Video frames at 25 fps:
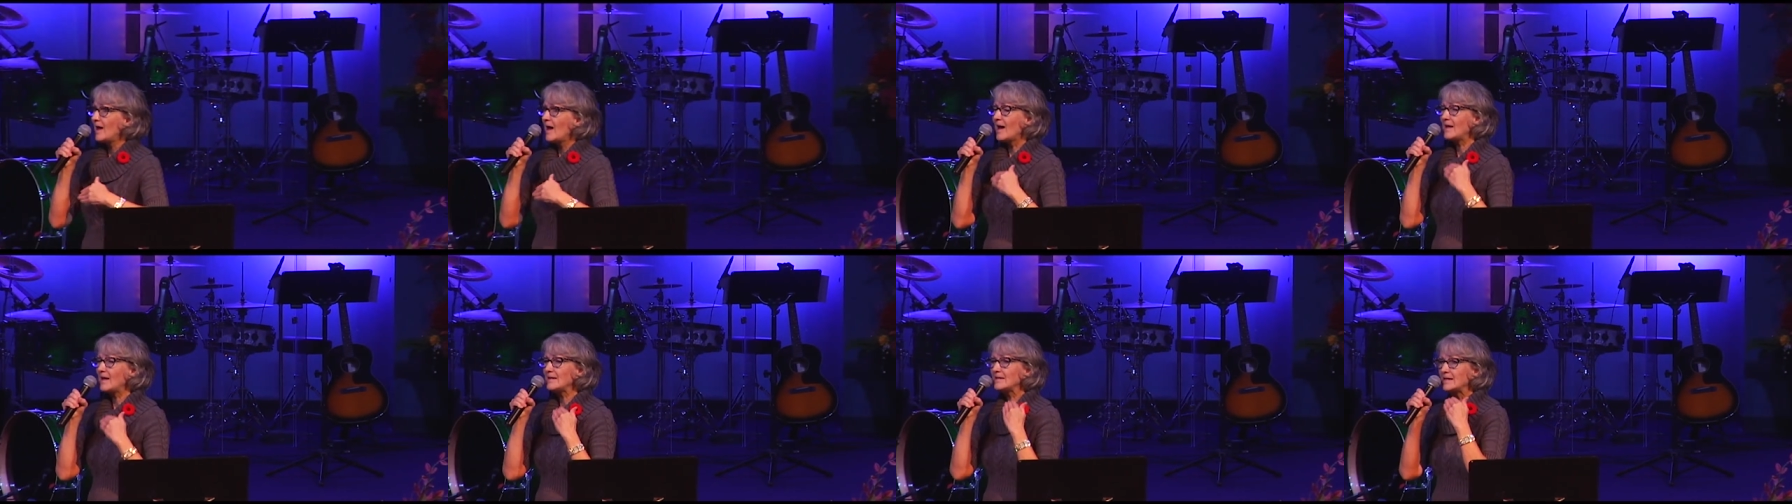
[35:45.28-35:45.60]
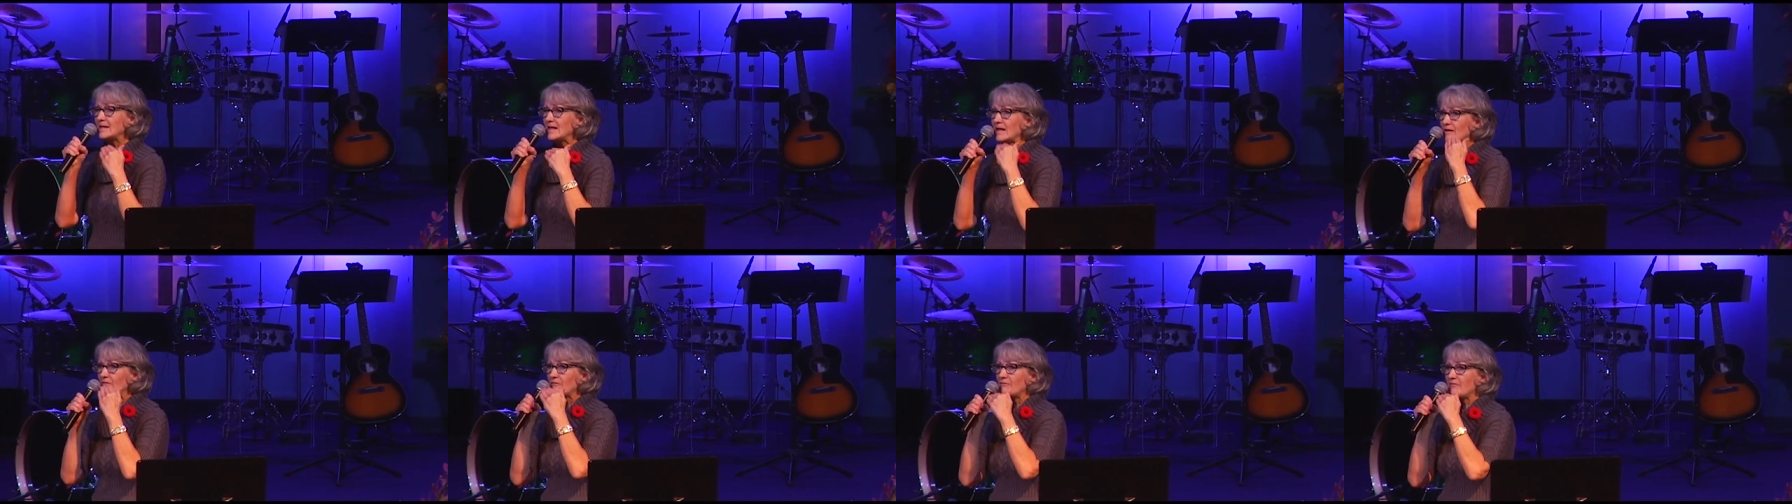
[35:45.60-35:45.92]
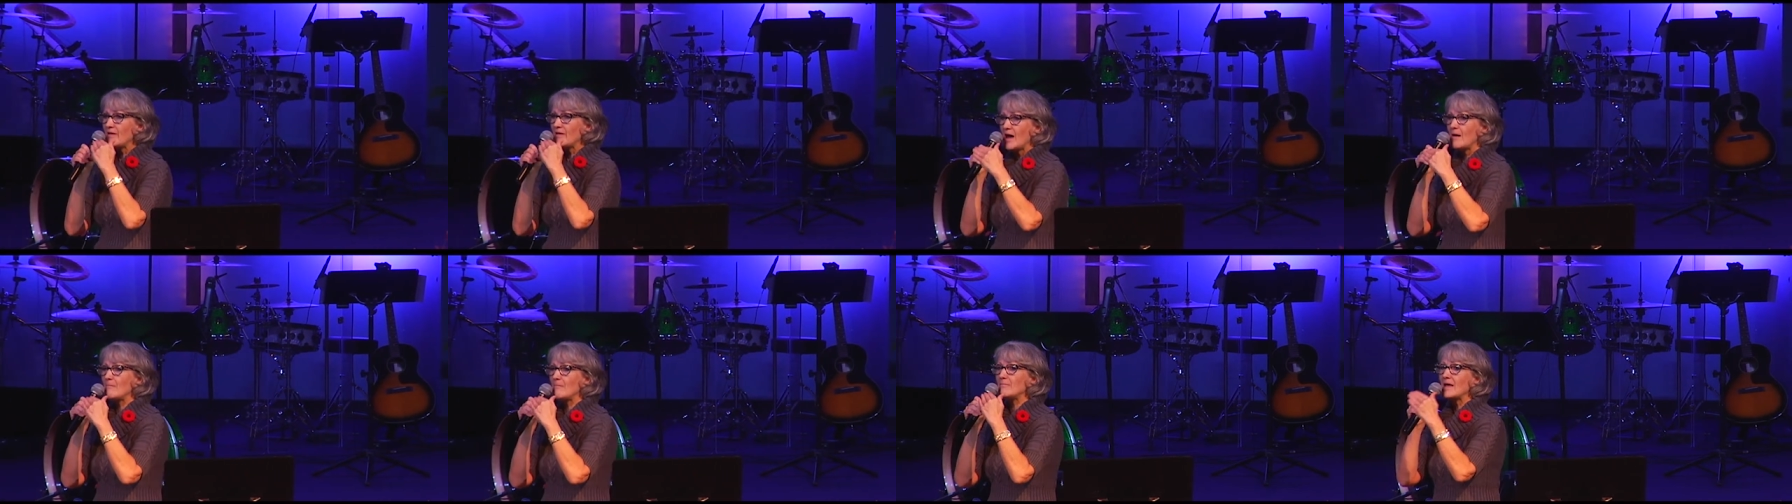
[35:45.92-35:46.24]
and give
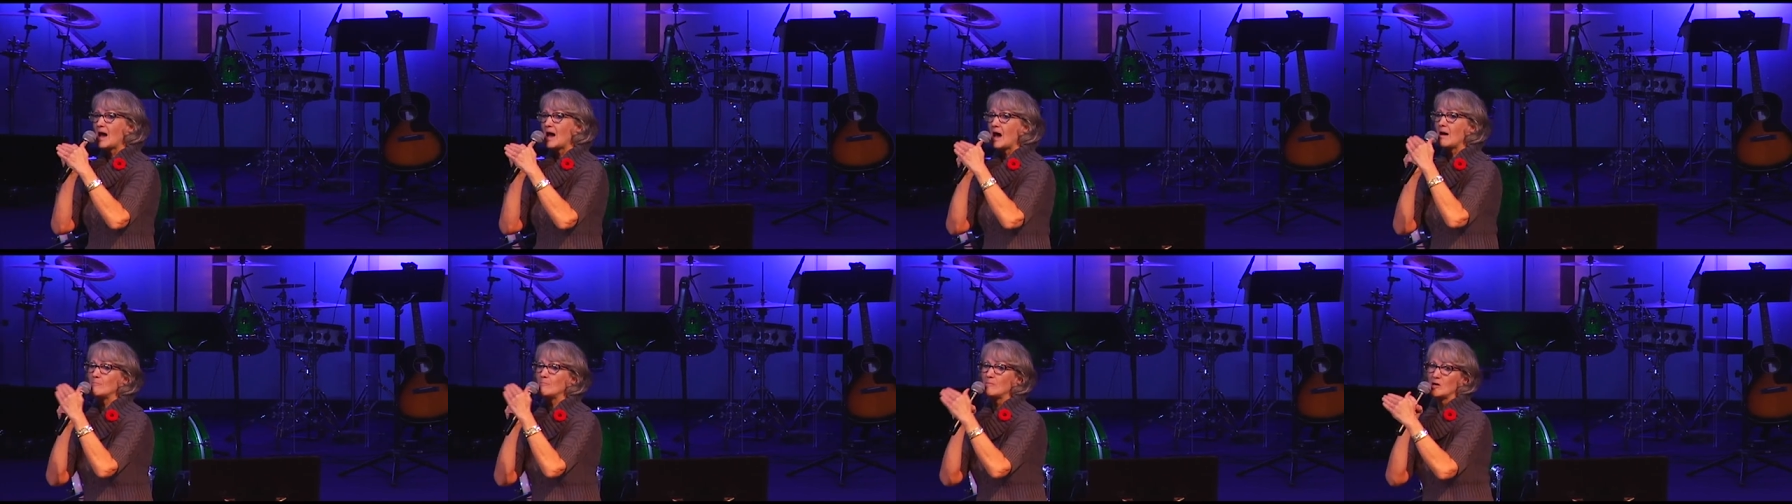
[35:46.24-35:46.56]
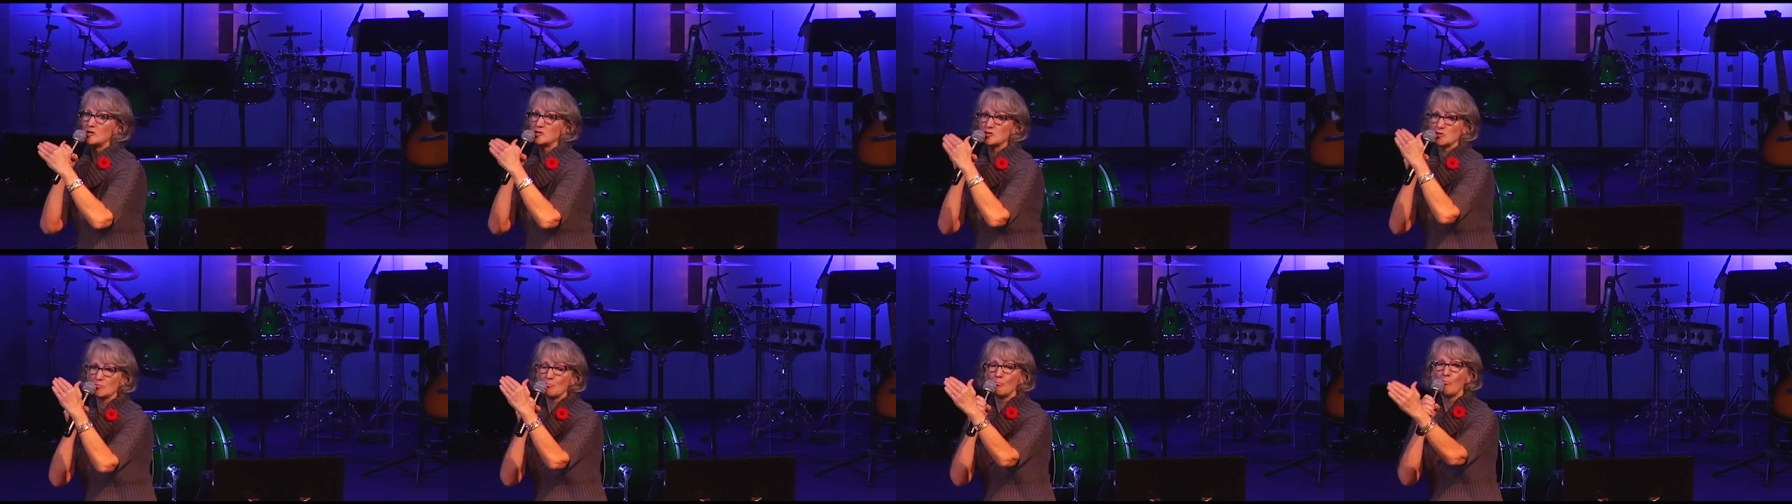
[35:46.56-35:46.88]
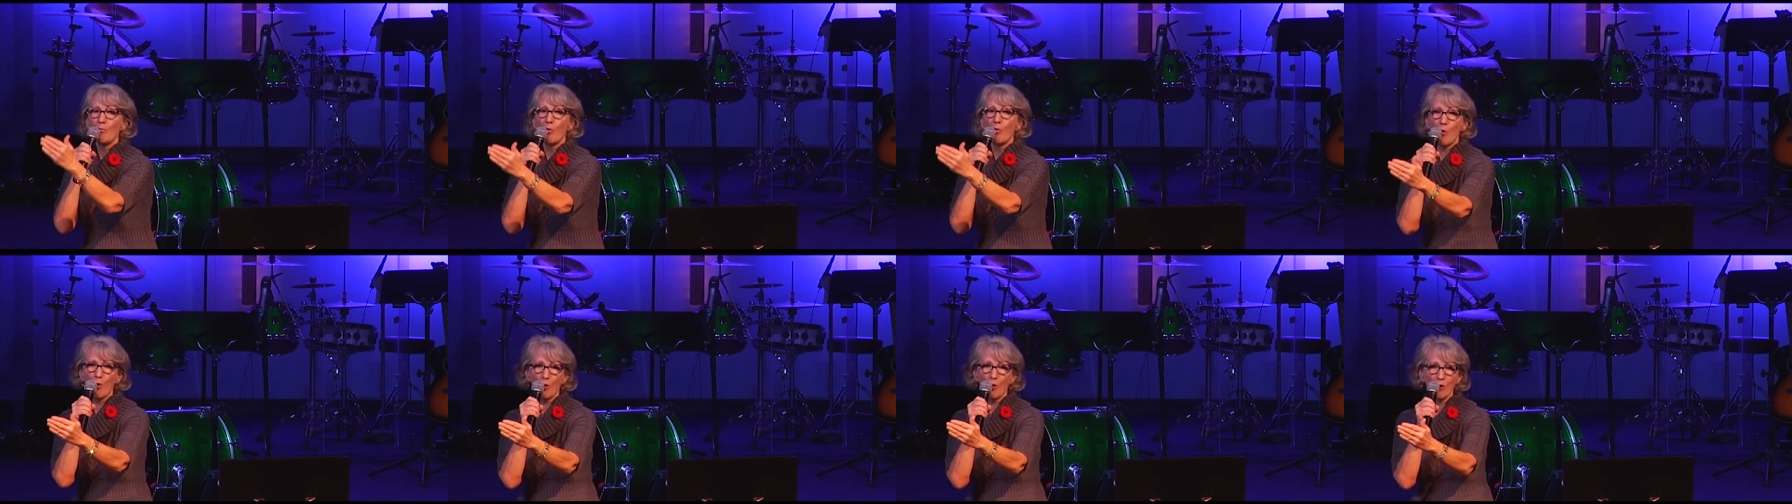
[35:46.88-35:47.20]
them that much
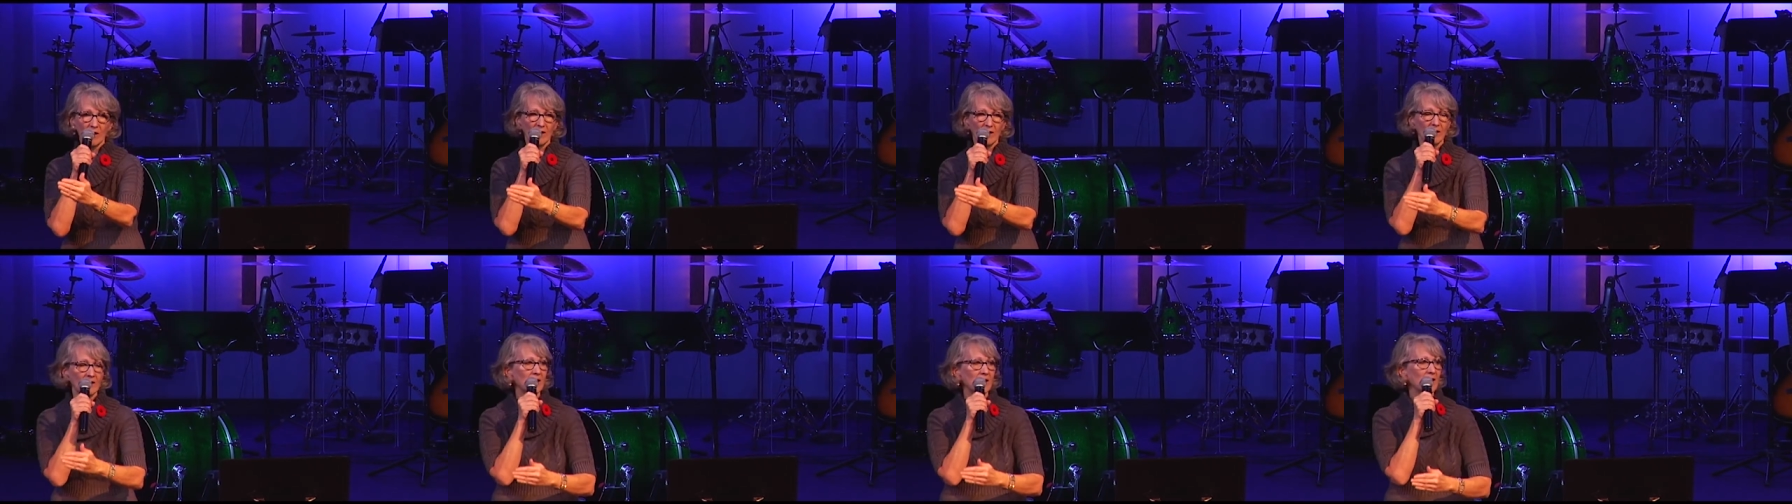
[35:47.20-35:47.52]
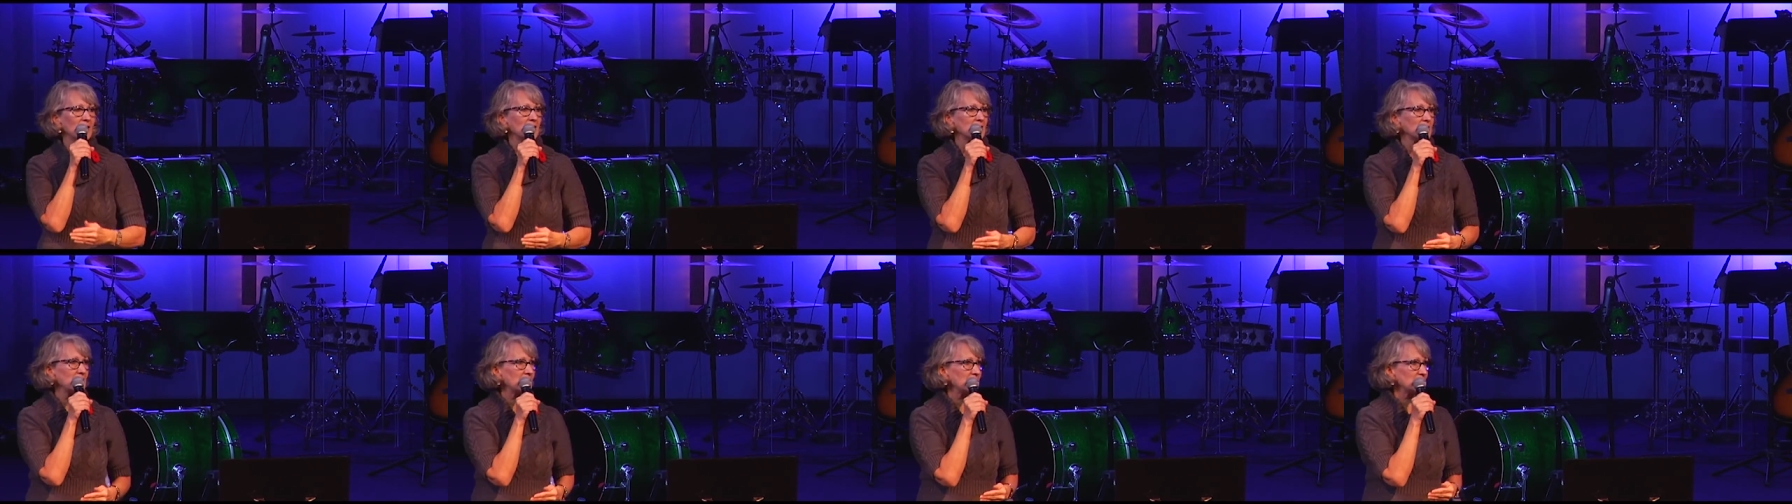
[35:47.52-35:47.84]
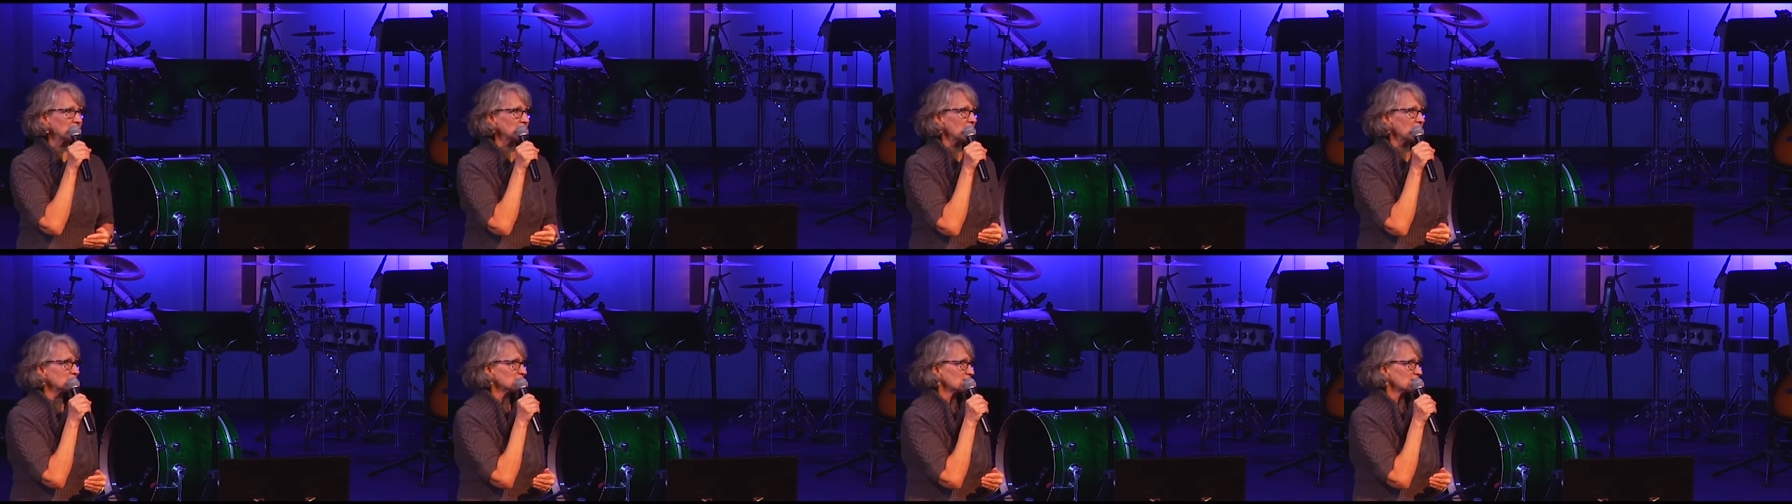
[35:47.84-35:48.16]
more
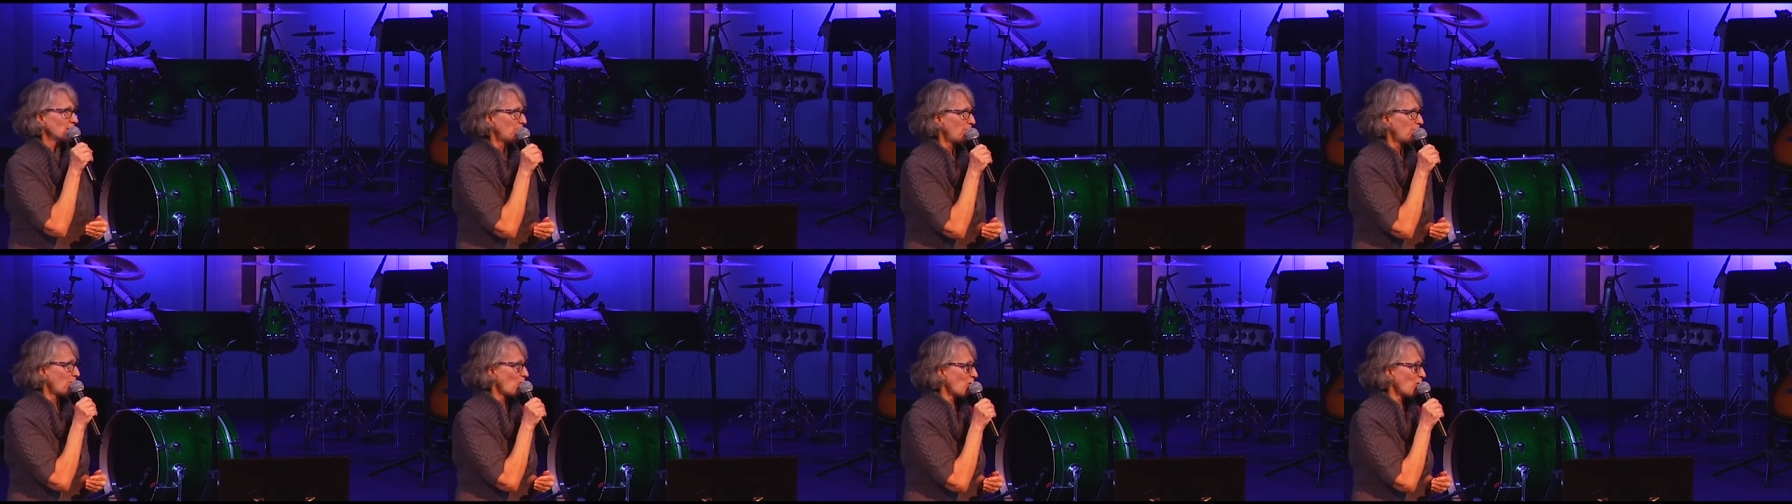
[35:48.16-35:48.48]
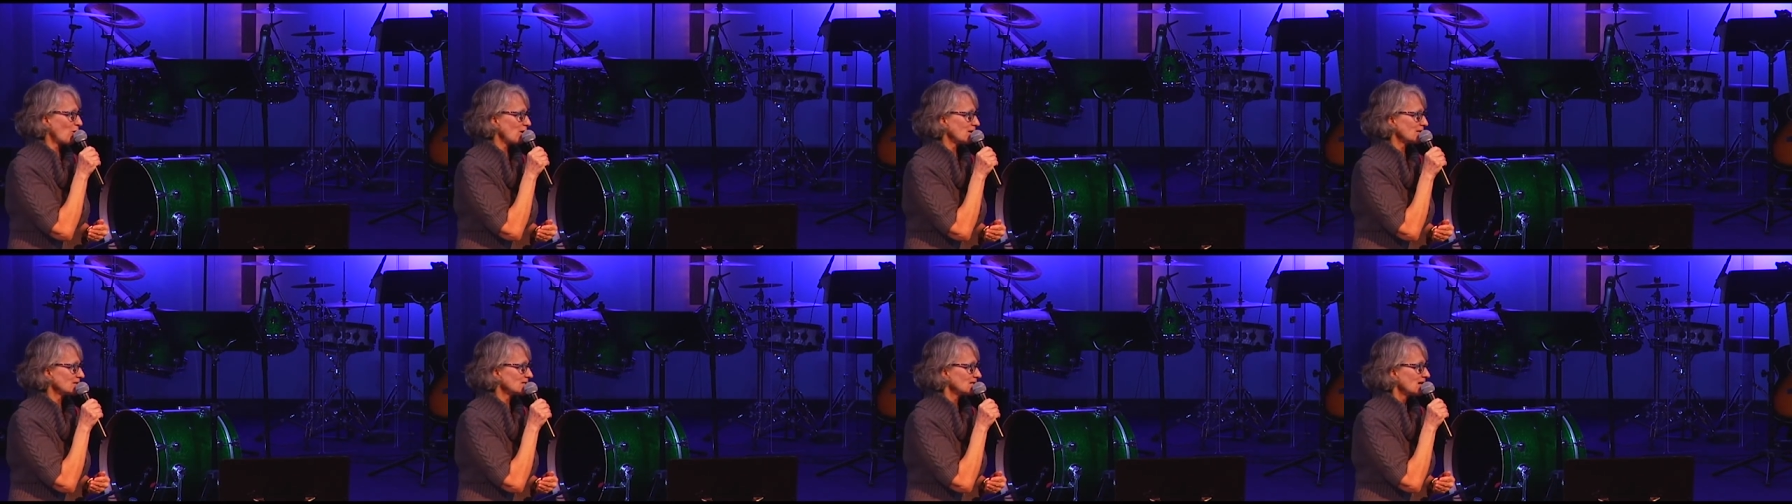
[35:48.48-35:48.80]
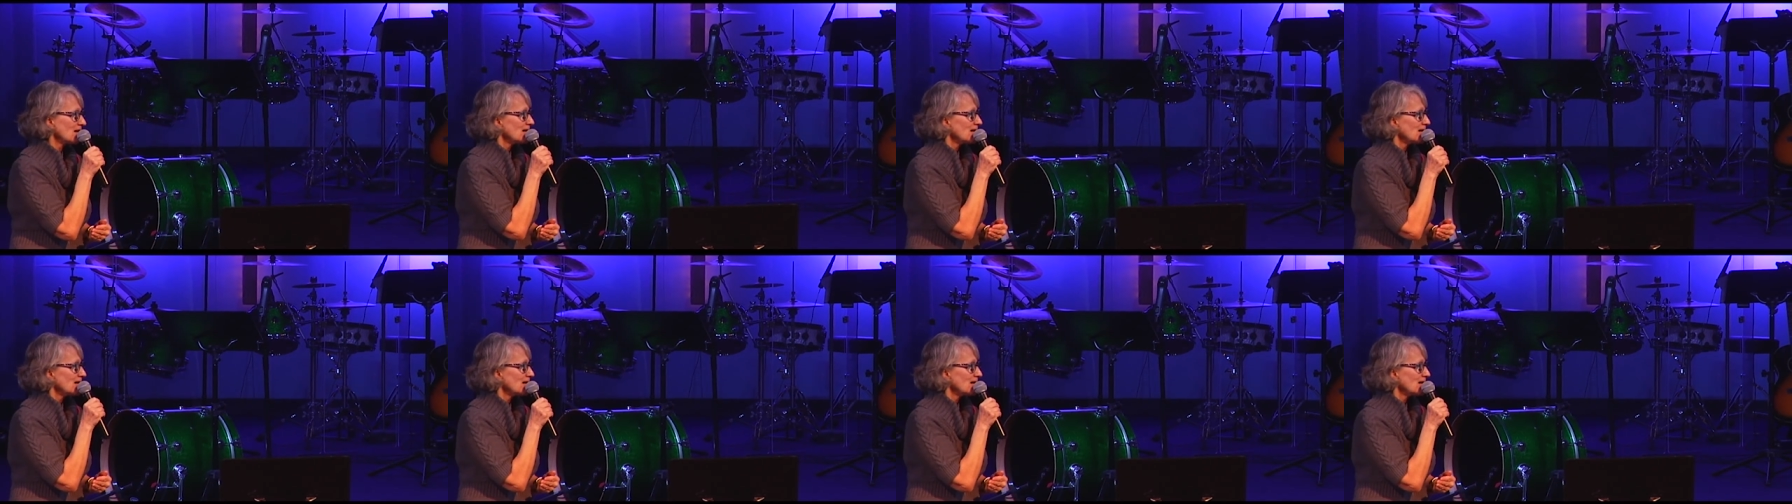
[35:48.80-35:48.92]
in support.